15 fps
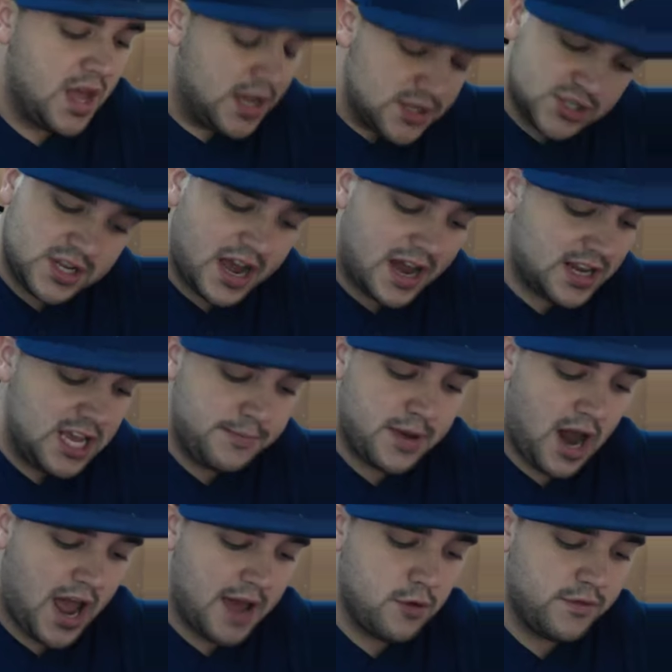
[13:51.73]
just got to keep an
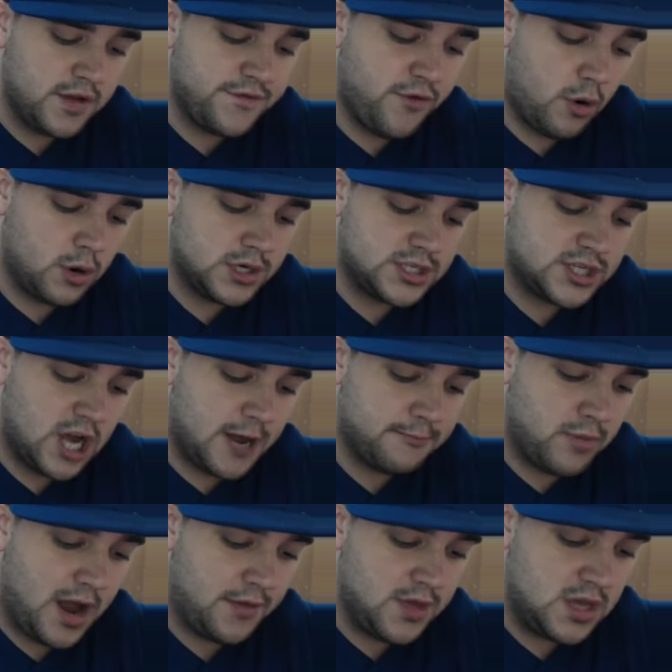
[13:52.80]
eye on moving forward. Dasan
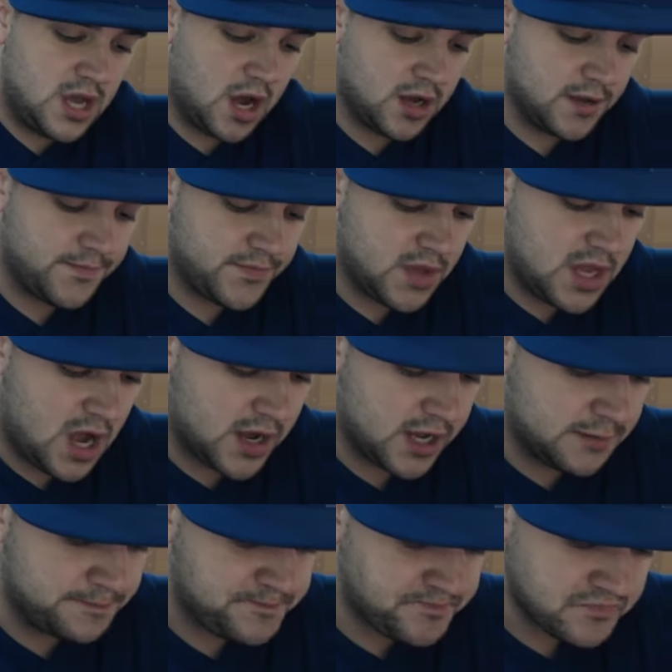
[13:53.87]
Brown, the
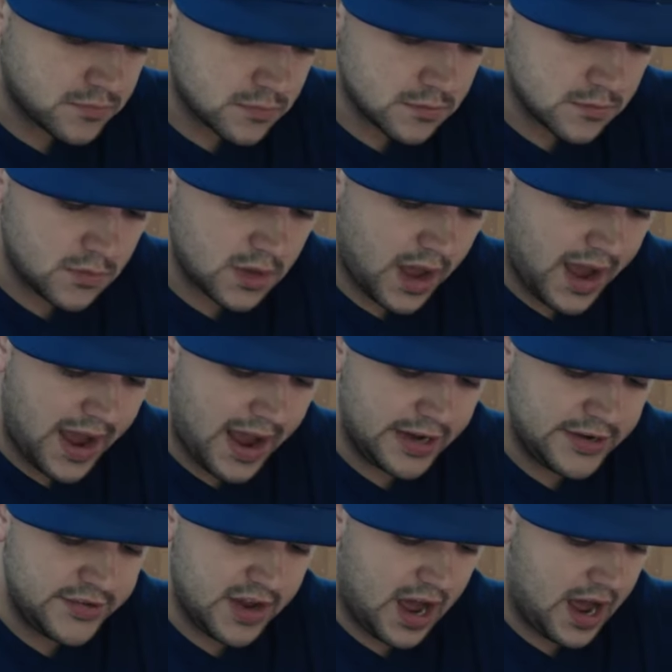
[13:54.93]
youngin.
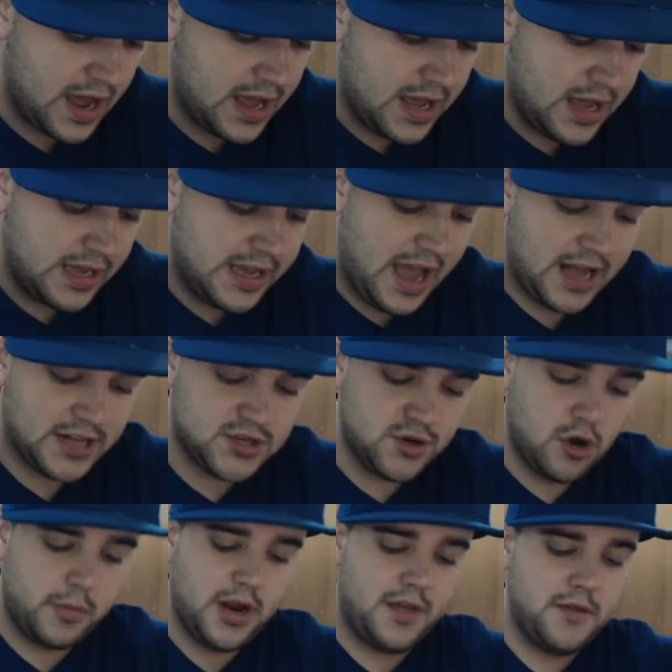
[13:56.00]
And, yeah, so
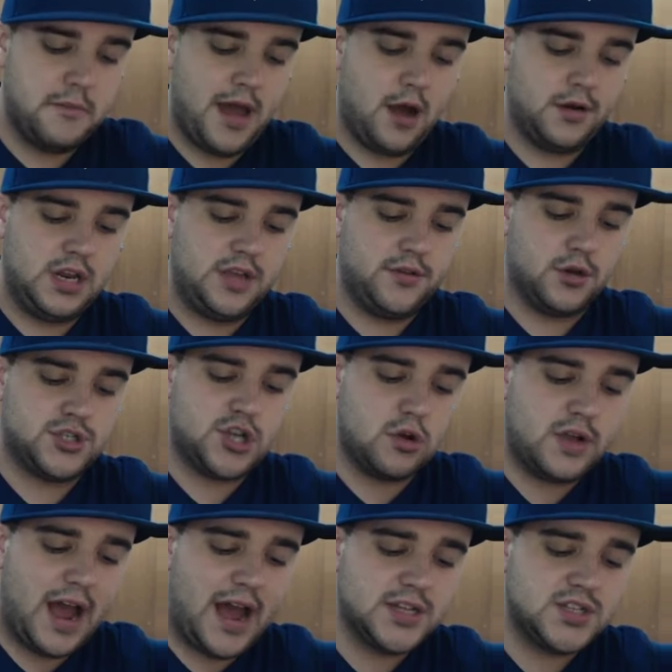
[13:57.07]
nobody on the mound either. So,
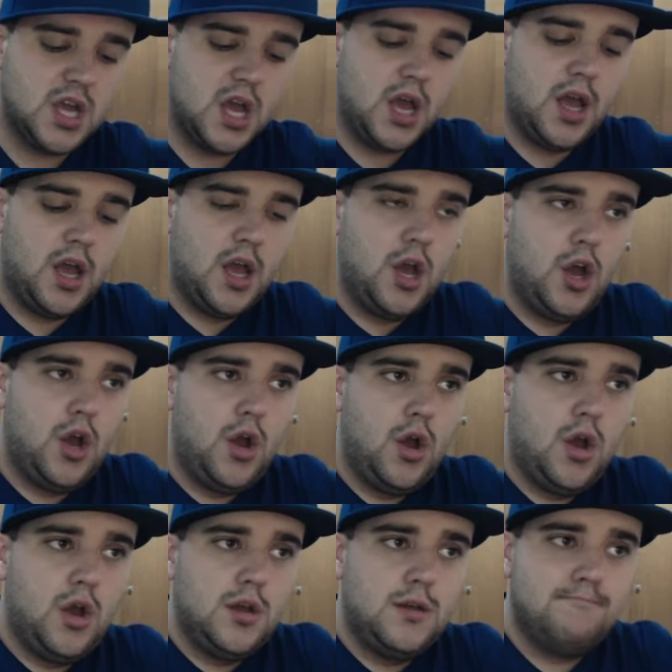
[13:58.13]
guys,
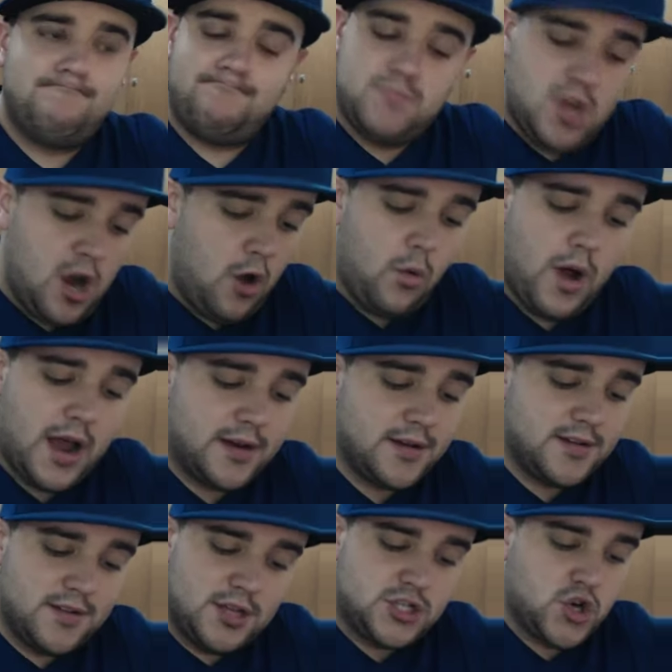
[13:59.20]
you know what?
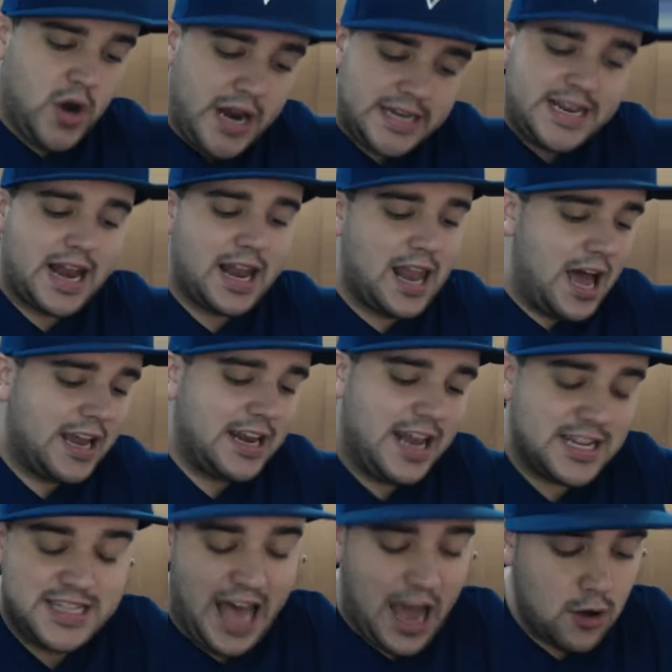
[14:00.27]
The trade deadline
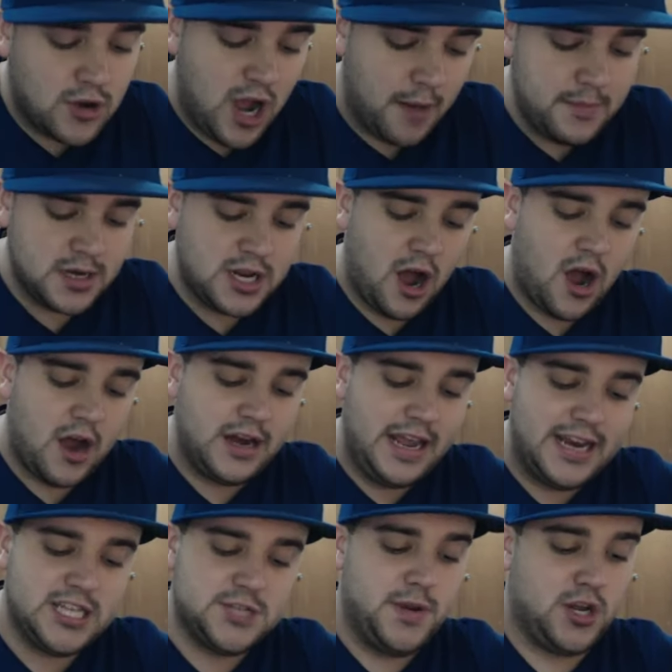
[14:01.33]
has now come and gone.
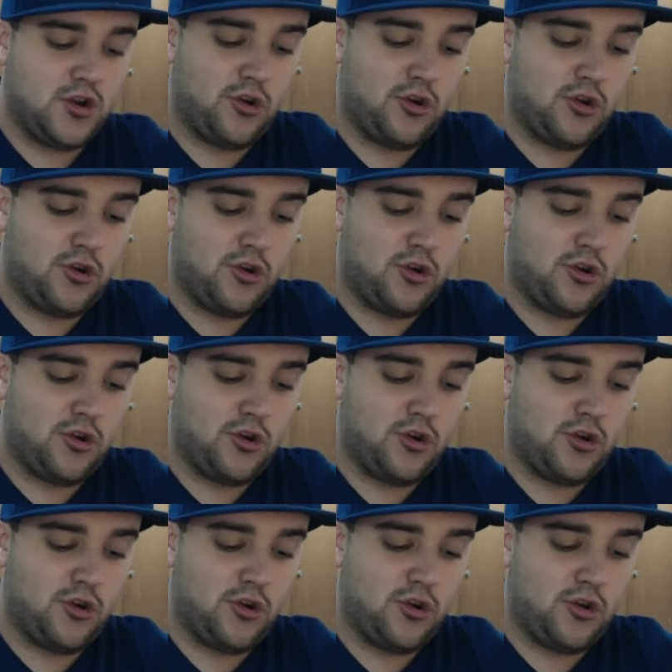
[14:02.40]
It has been a